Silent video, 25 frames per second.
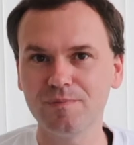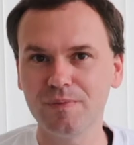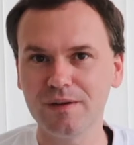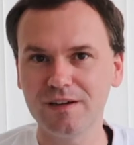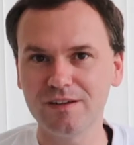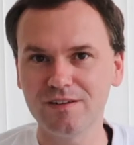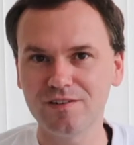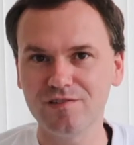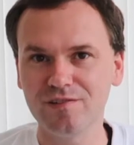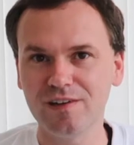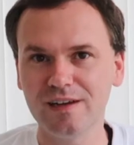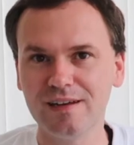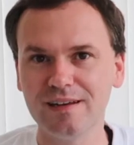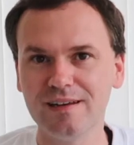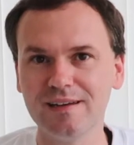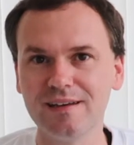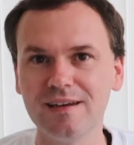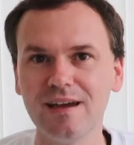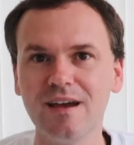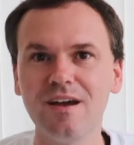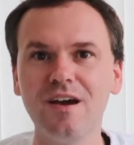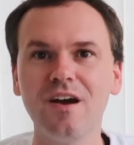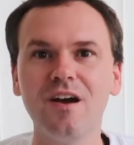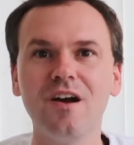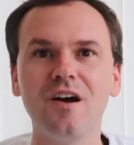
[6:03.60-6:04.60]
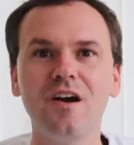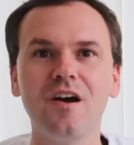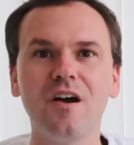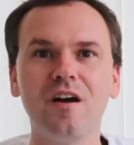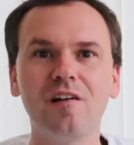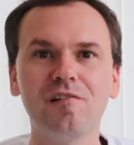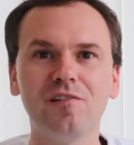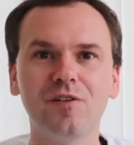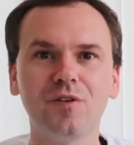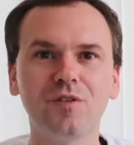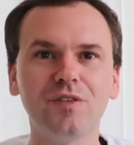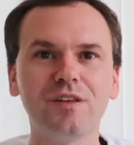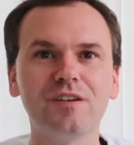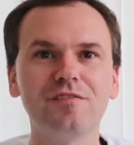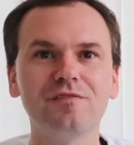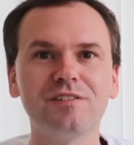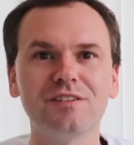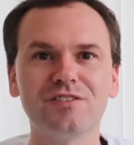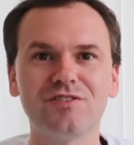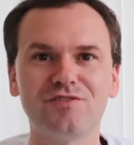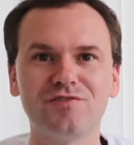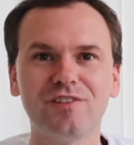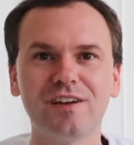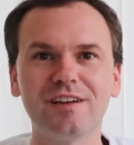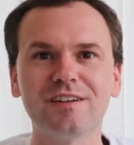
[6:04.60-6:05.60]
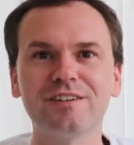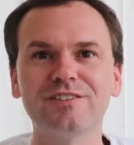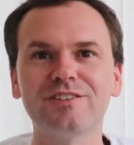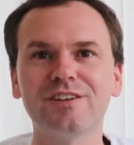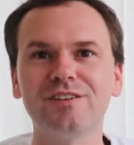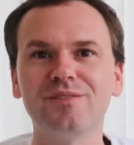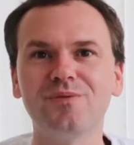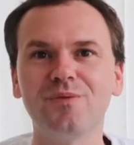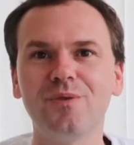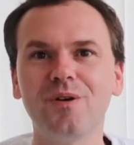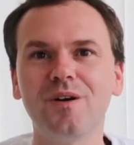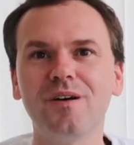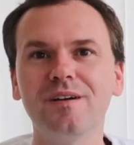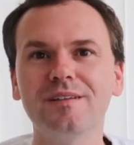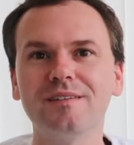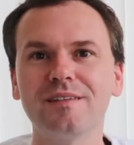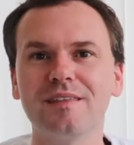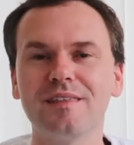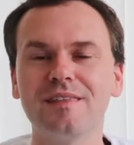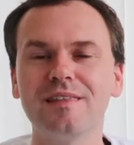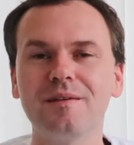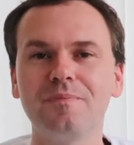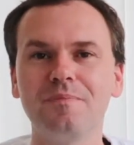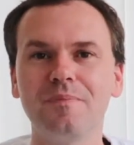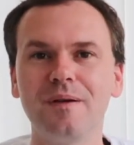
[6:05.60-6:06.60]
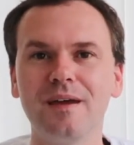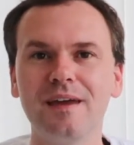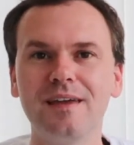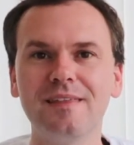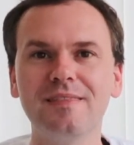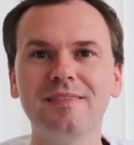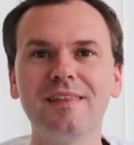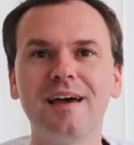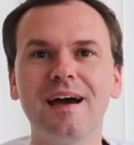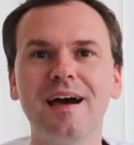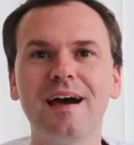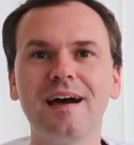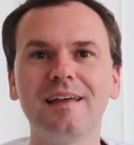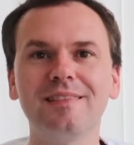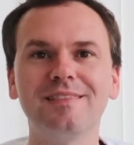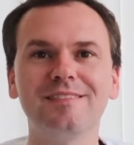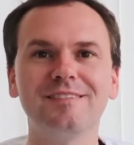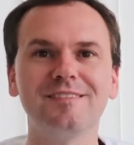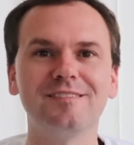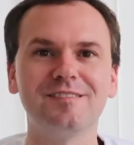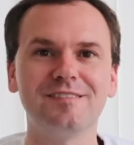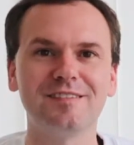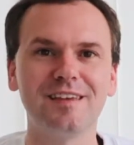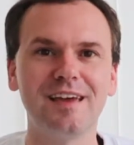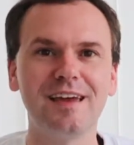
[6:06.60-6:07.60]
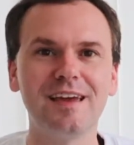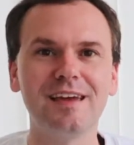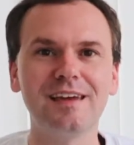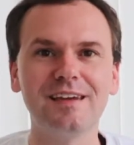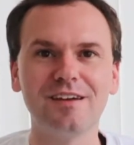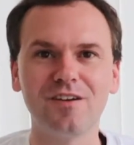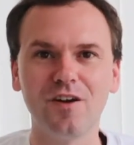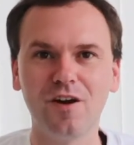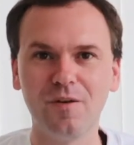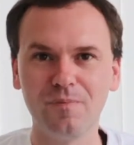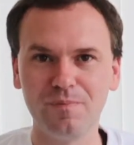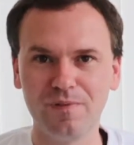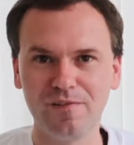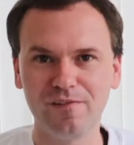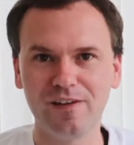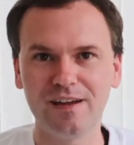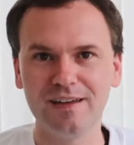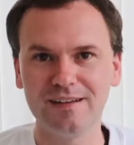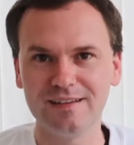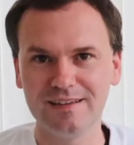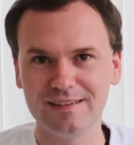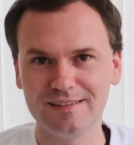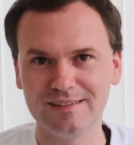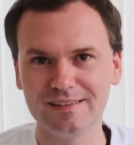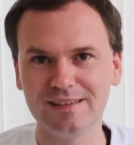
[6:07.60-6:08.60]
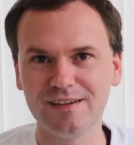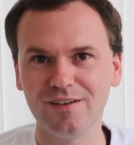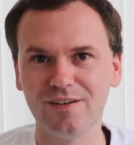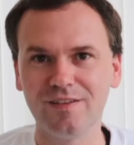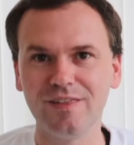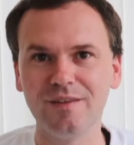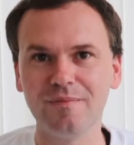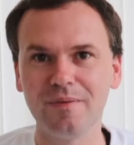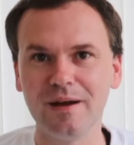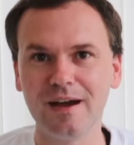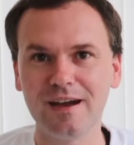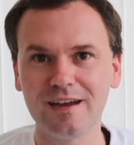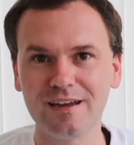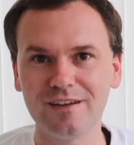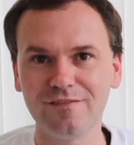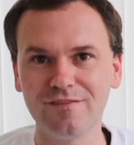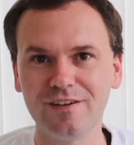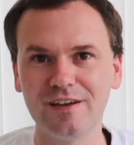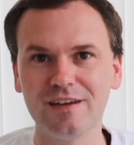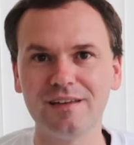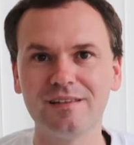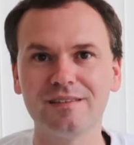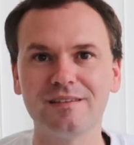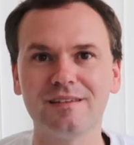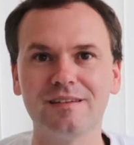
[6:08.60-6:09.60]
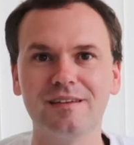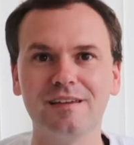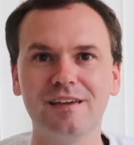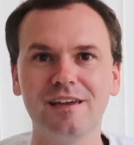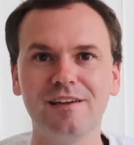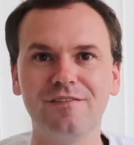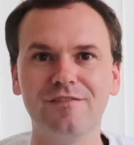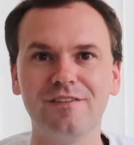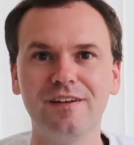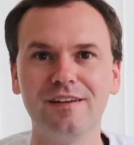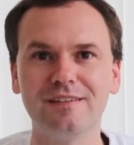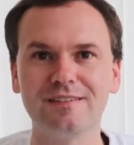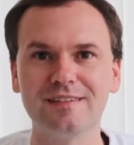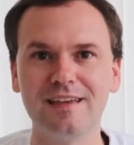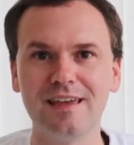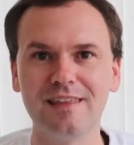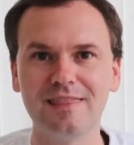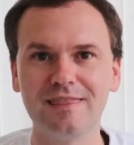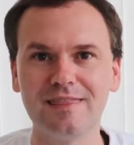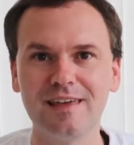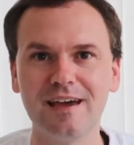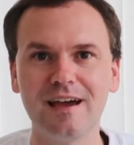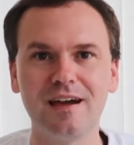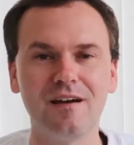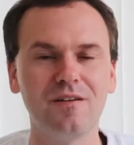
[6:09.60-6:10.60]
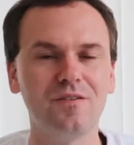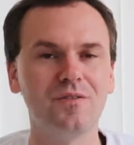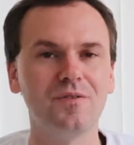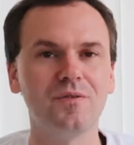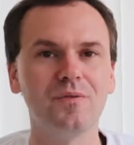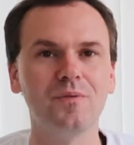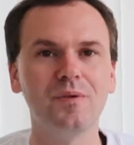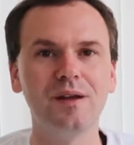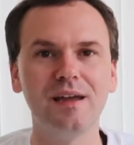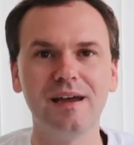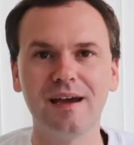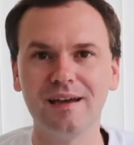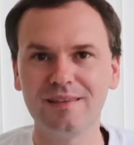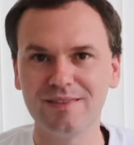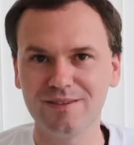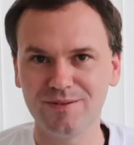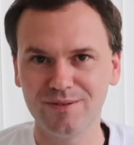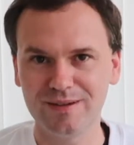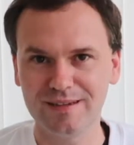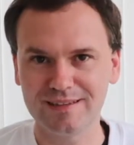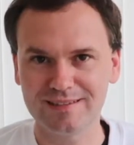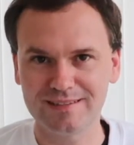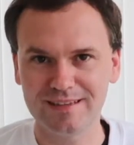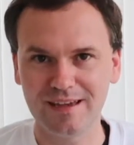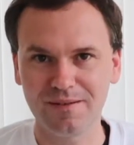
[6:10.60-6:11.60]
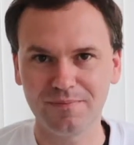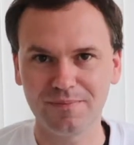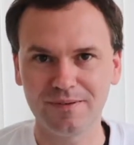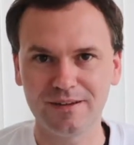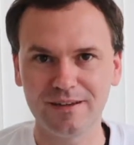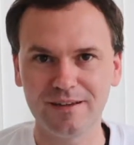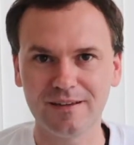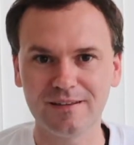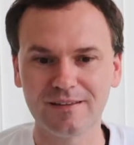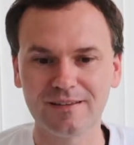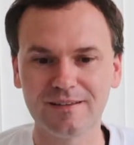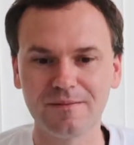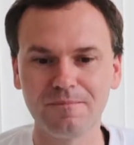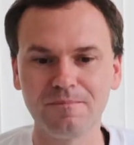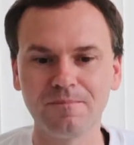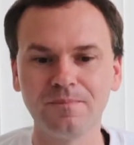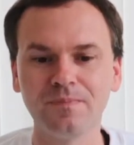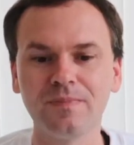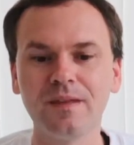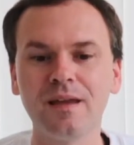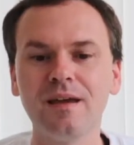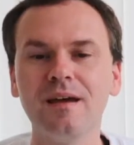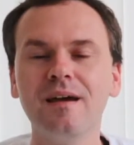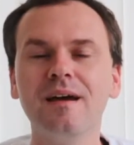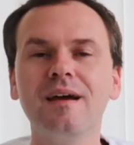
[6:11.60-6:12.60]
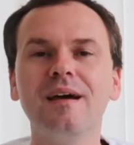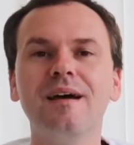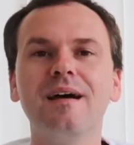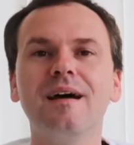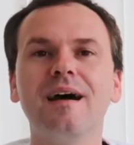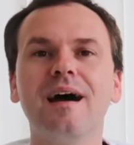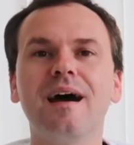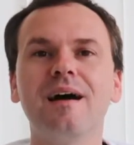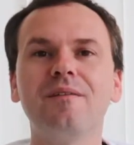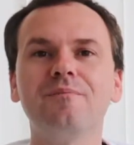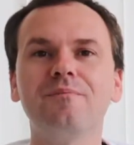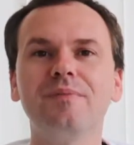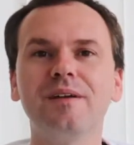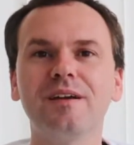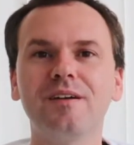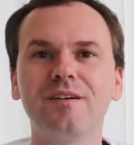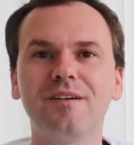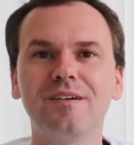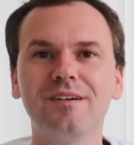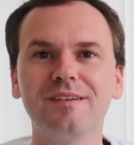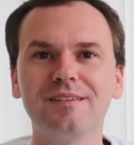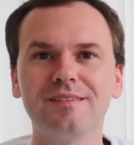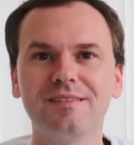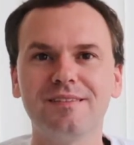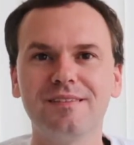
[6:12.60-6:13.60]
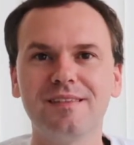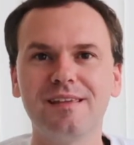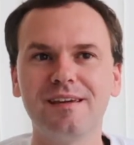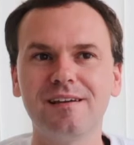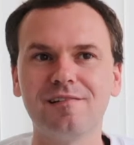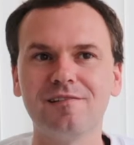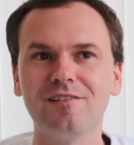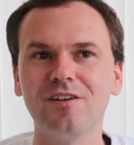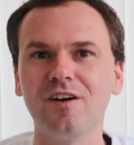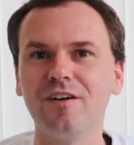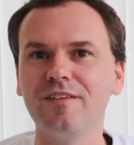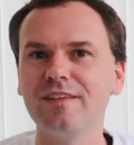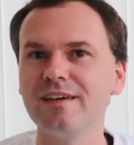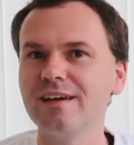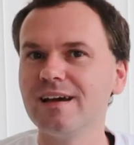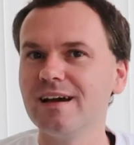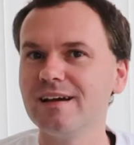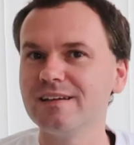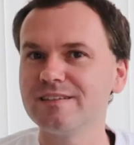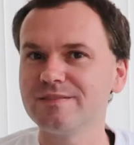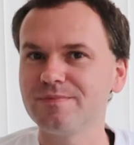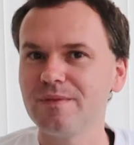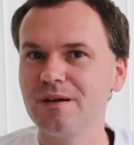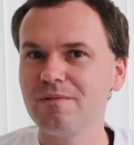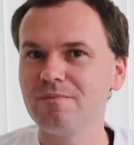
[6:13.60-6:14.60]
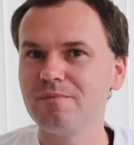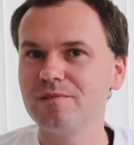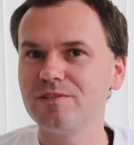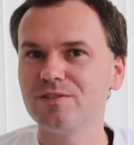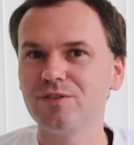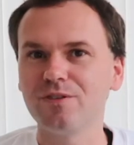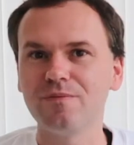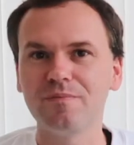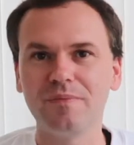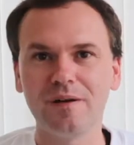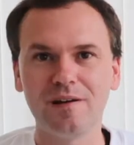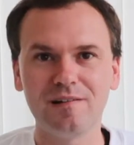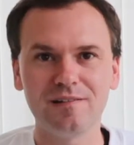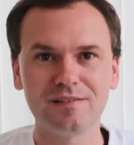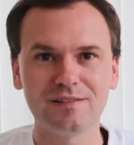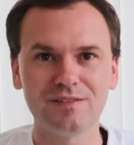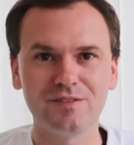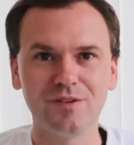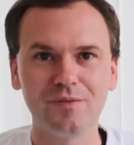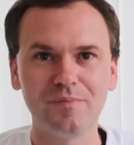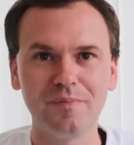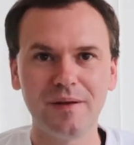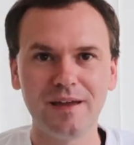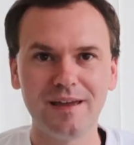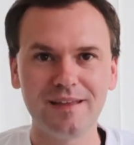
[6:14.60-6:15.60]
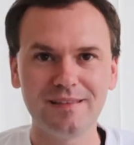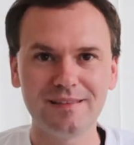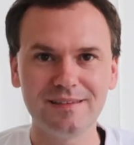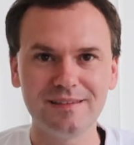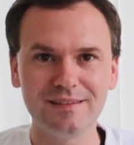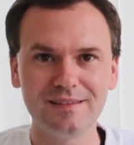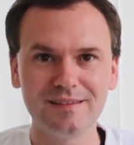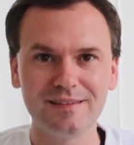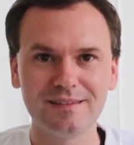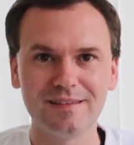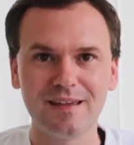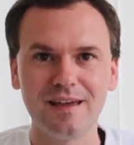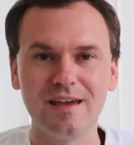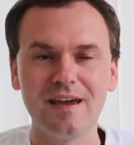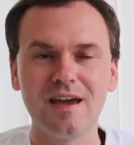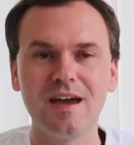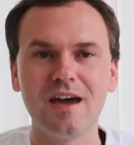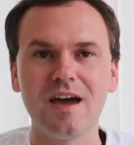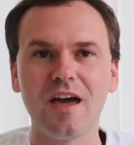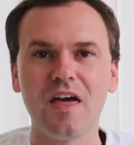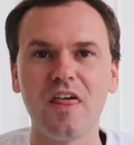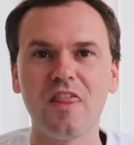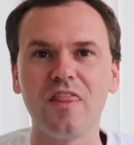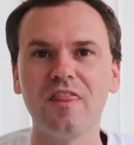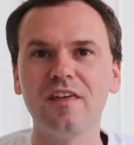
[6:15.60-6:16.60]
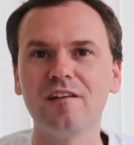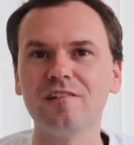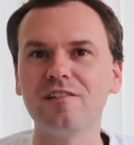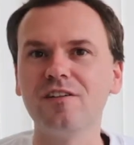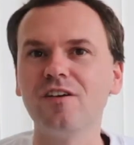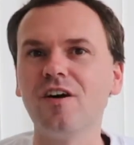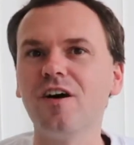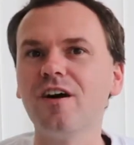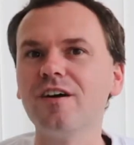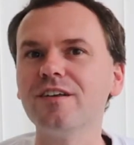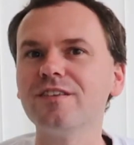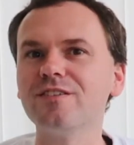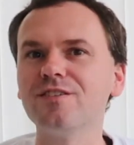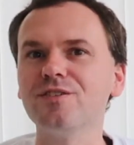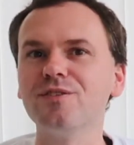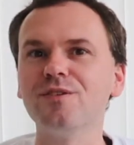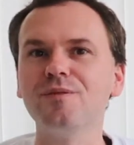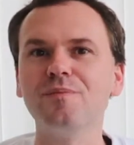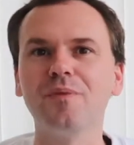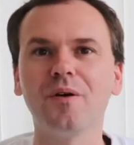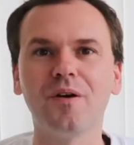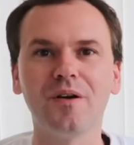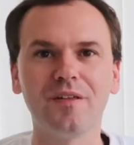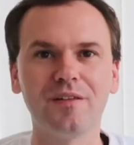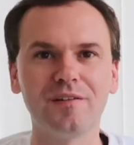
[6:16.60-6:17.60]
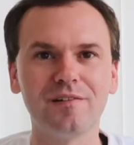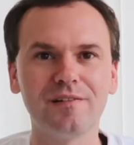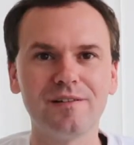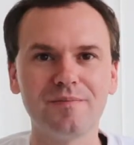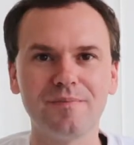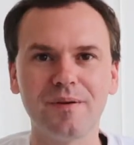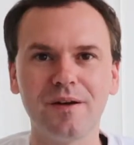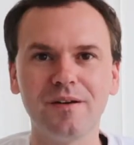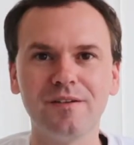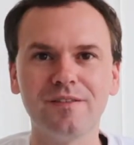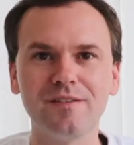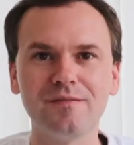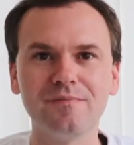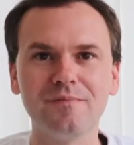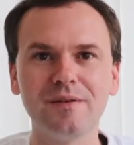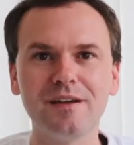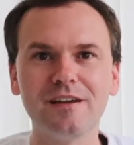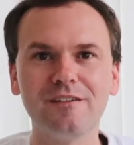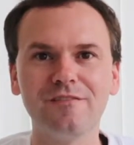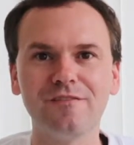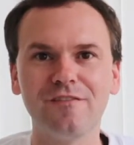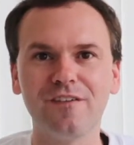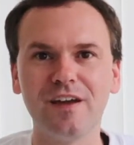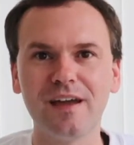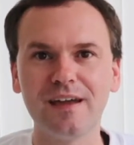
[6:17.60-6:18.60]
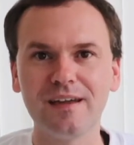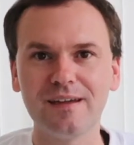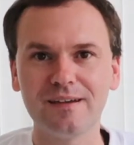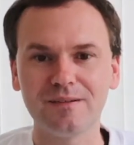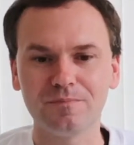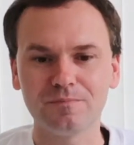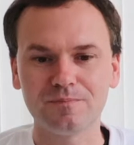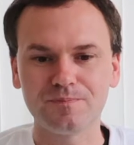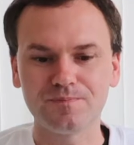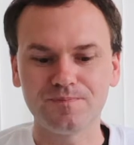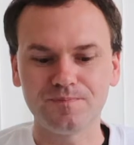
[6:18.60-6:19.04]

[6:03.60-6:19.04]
pin trading, our only restriction was the pin had to say Copyright Disney on the back of it. If it said that, we had to accept it. And because they are not the cast members' own personal pins, they're not too bothered about them being fake.